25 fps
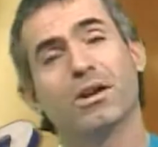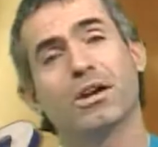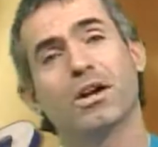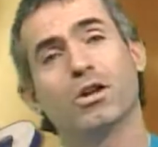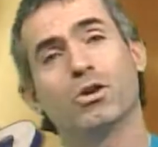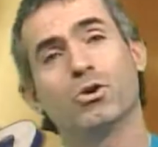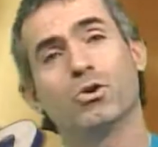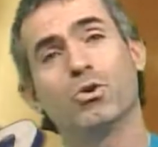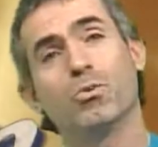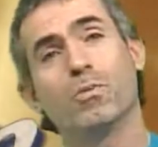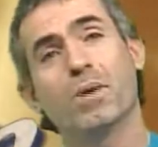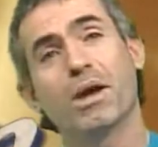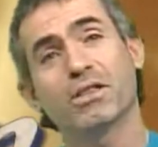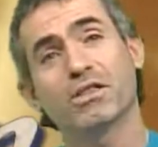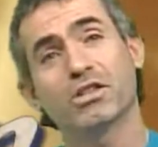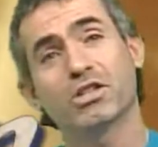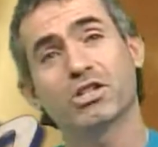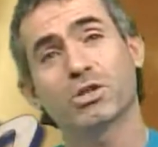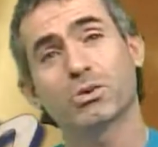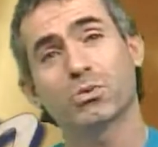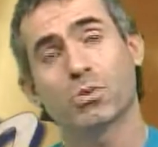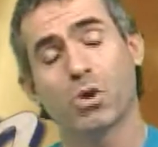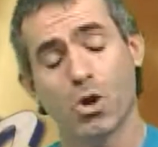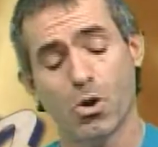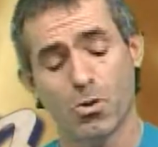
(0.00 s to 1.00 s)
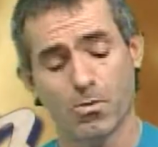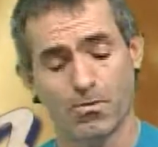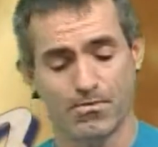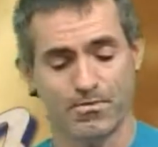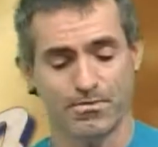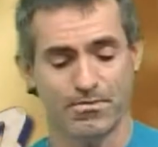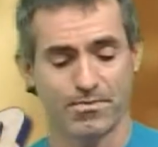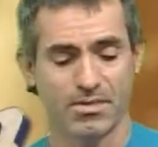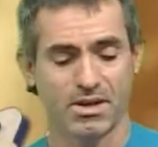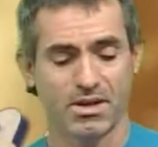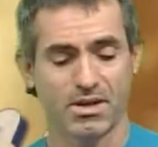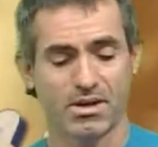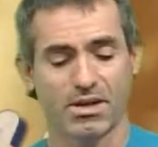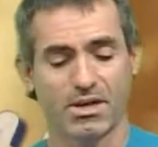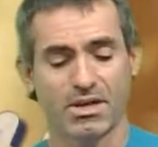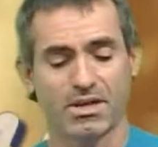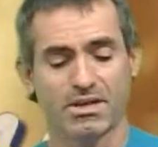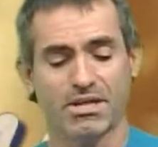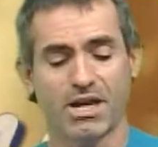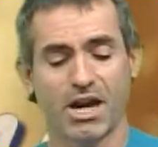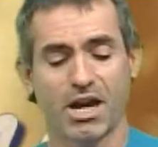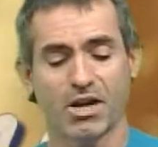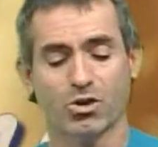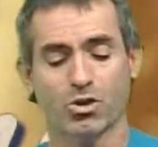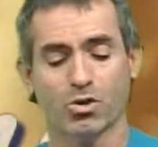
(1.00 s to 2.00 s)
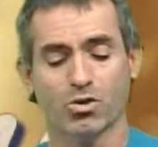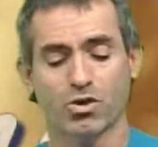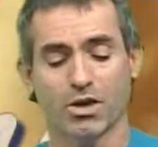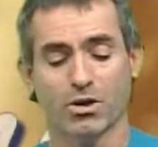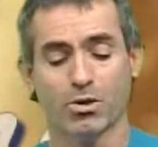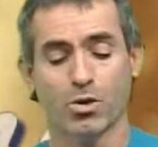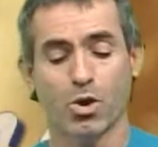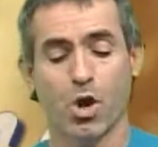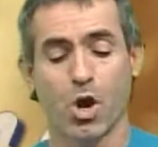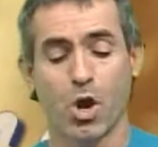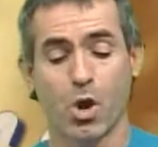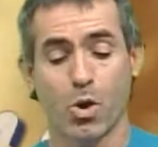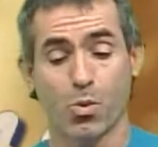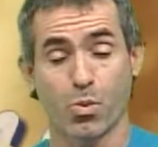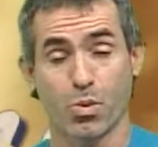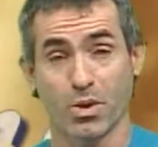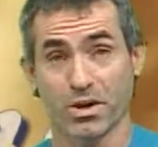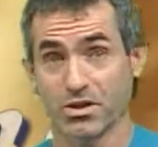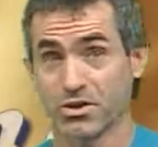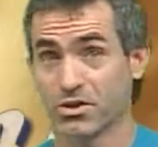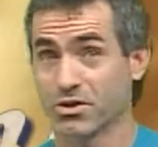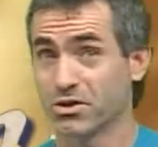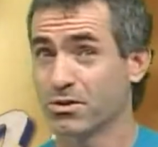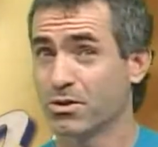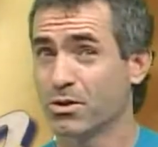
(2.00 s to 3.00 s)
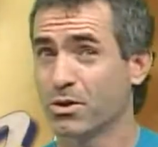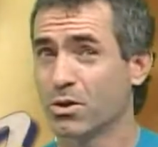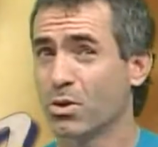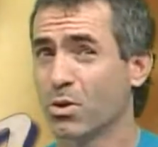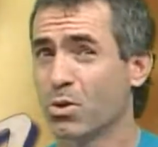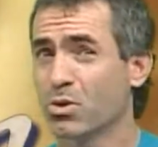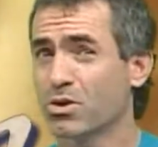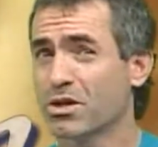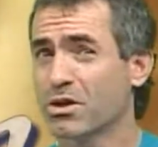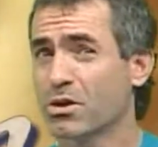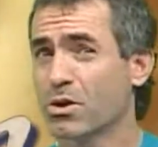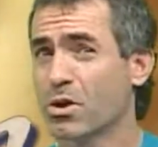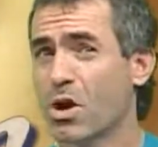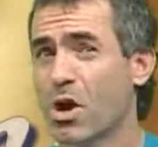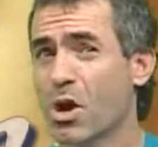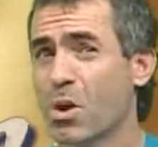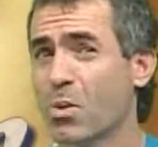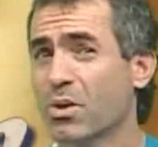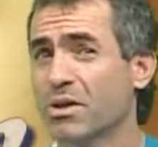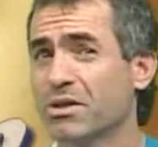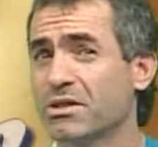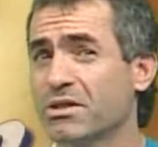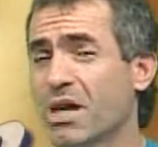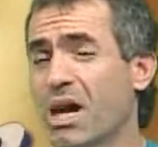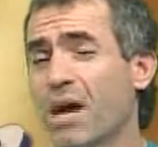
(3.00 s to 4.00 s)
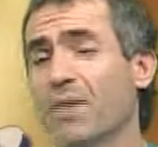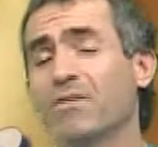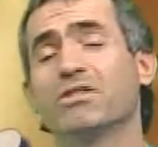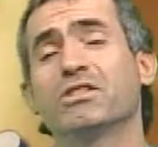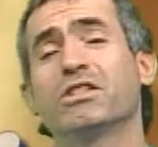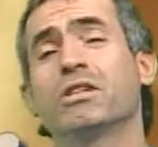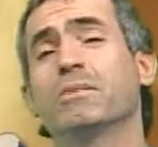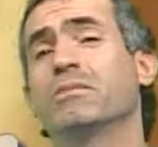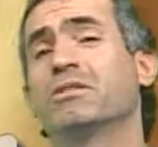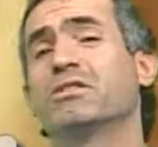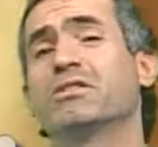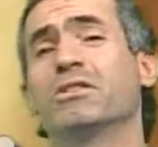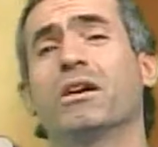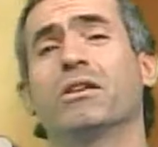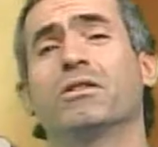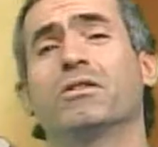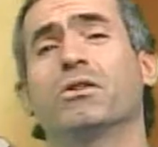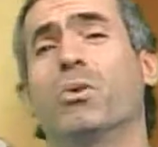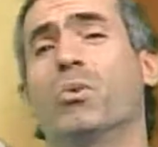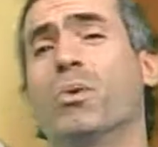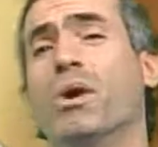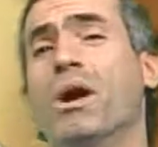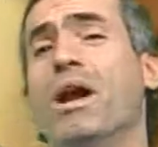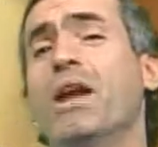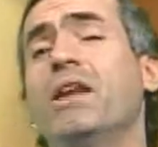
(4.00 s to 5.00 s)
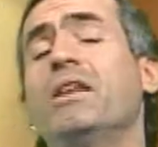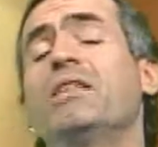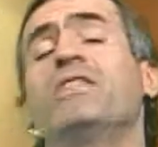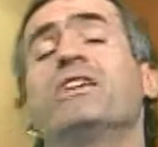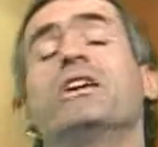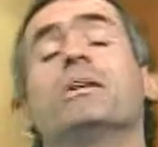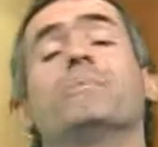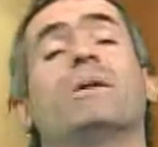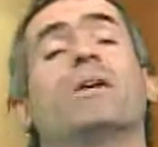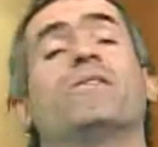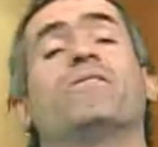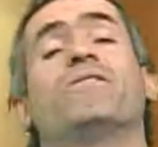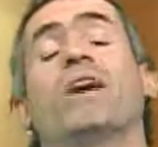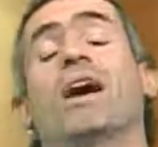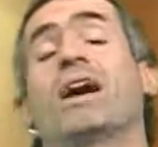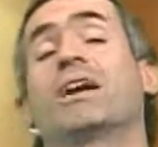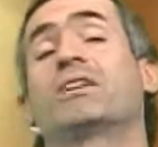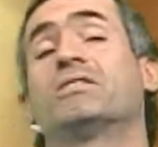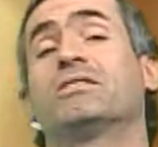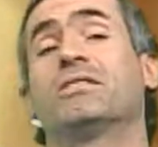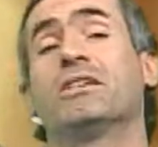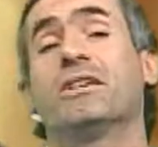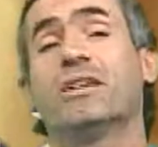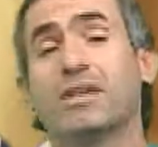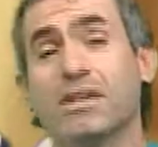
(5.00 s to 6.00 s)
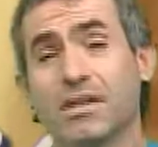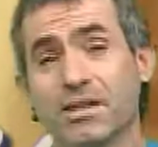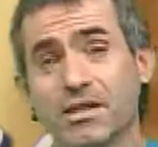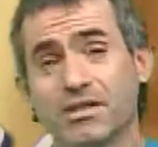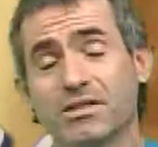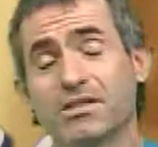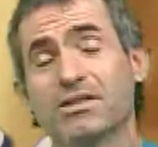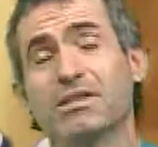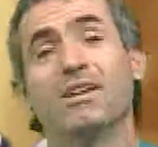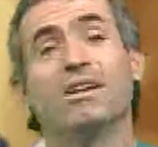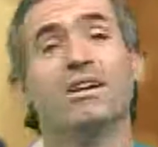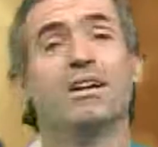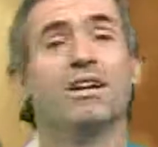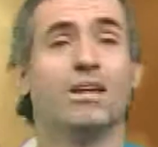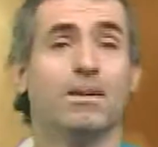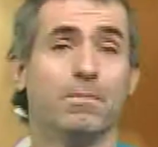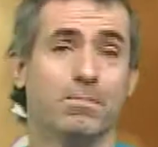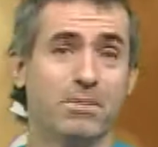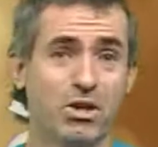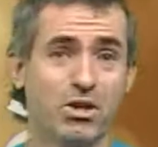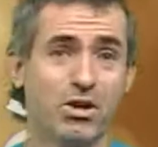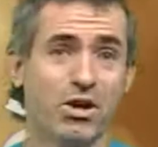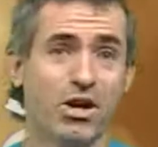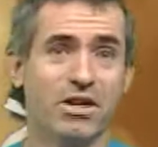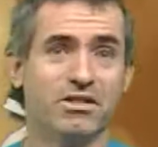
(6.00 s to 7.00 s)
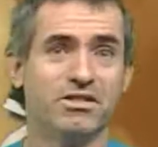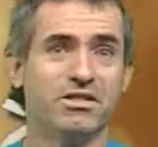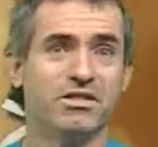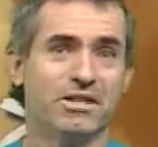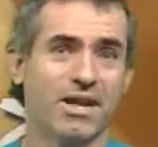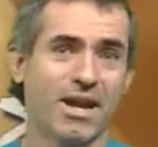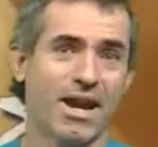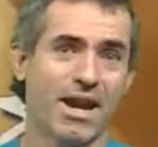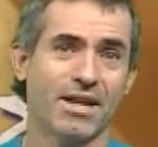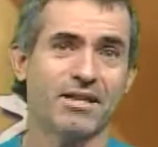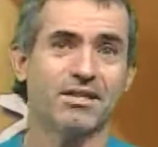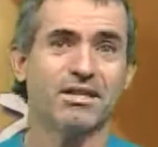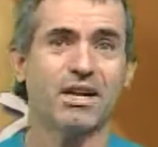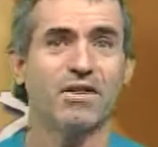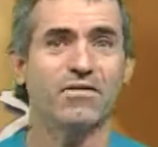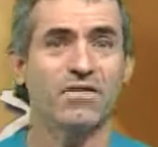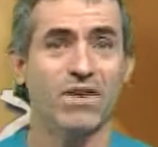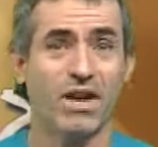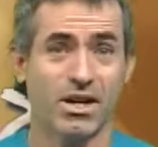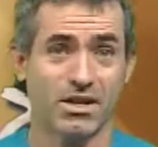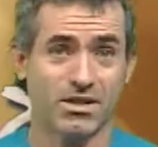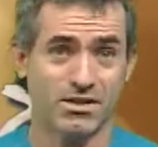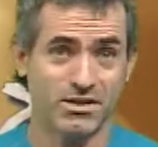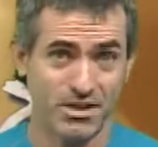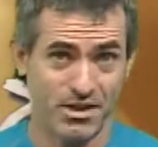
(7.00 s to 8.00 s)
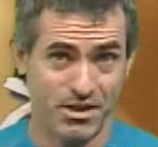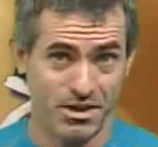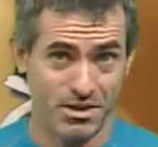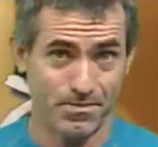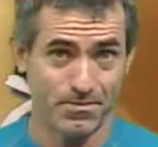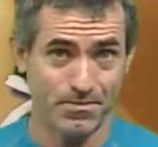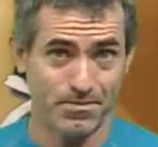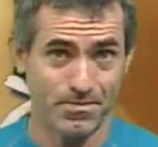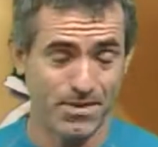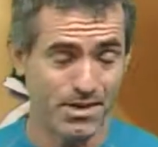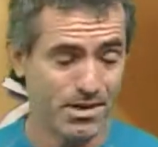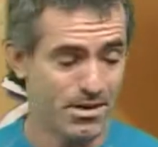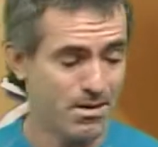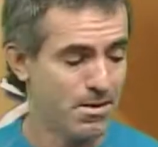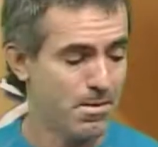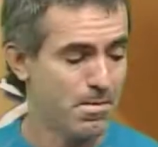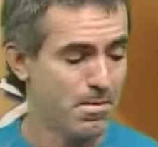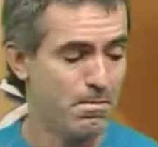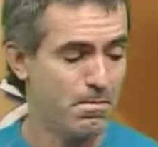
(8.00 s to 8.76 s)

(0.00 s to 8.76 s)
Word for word: And who made this quote? Dr. Leonard Horowitz. Who's Leonard Horowitz? Obviously, must not know anything about vaccines because he's anti vaccine.